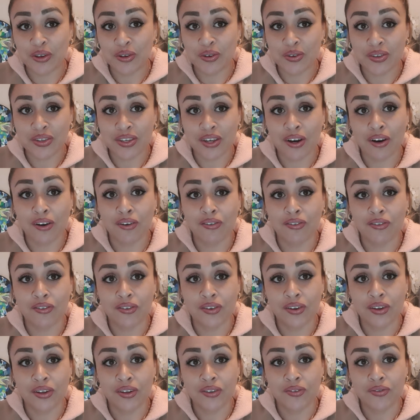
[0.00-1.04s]
yourself
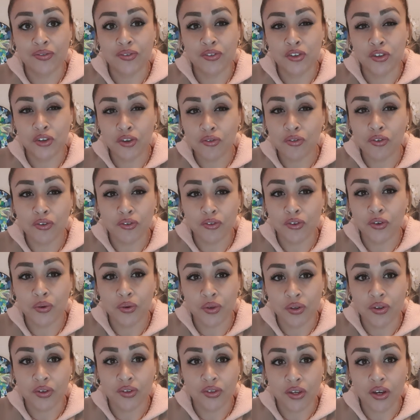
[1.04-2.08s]
to fulfill
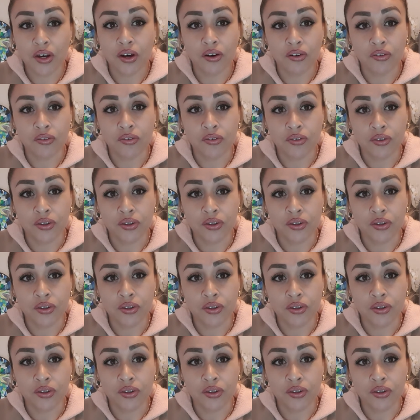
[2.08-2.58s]
yourself.